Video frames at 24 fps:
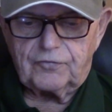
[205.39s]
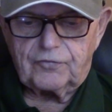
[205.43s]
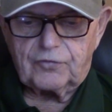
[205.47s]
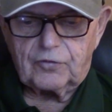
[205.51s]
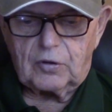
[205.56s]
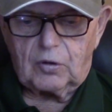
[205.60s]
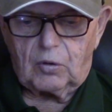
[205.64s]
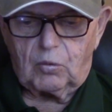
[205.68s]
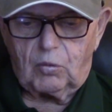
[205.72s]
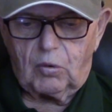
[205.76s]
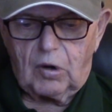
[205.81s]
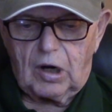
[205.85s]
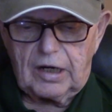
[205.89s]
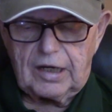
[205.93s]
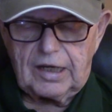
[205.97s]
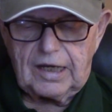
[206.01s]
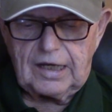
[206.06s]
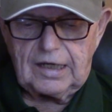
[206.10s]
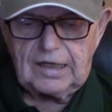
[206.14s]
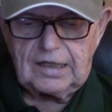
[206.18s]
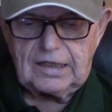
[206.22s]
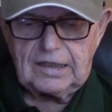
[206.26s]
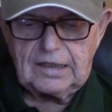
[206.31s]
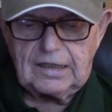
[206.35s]
for a
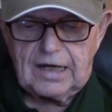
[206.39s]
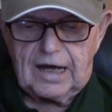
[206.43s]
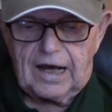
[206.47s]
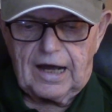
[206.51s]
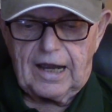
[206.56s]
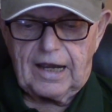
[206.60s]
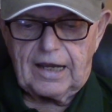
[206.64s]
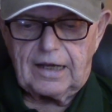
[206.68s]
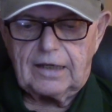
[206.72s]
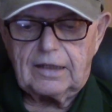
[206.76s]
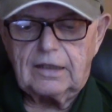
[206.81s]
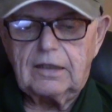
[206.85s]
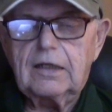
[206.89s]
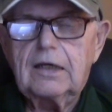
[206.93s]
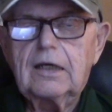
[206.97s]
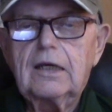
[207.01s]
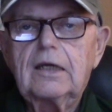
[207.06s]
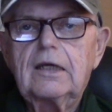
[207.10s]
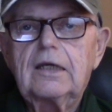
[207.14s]
189 in